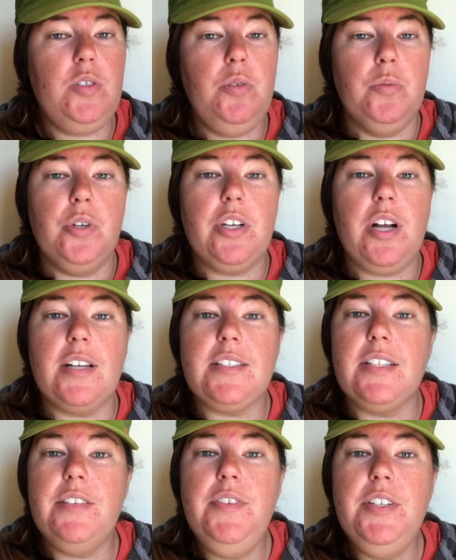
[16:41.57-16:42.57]
where the cost
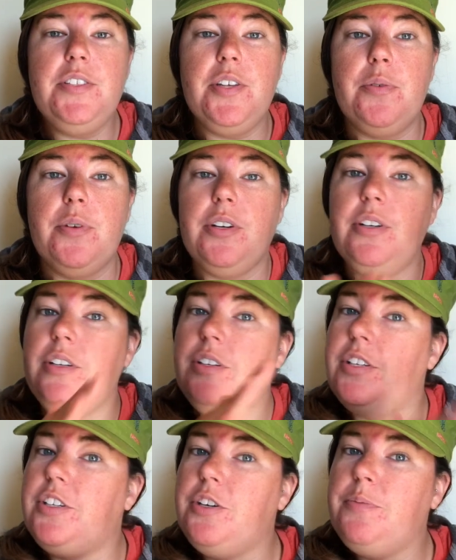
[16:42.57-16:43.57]
of living is lower,
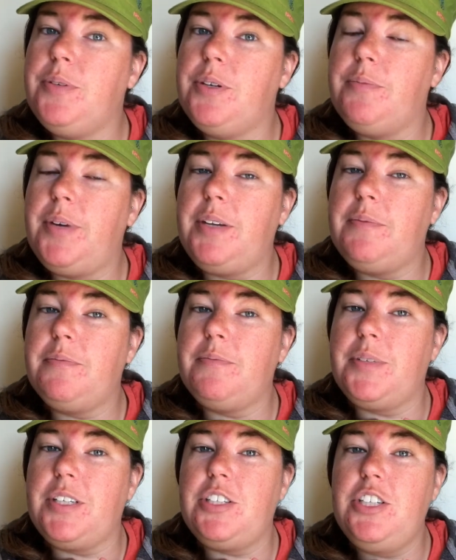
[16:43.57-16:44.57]
then your bill might
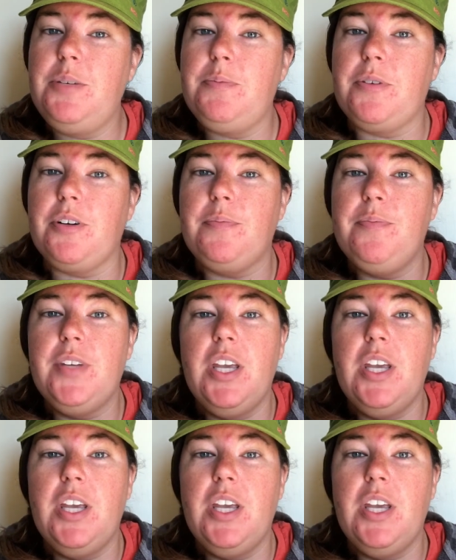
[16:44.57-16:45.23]
be cheaper.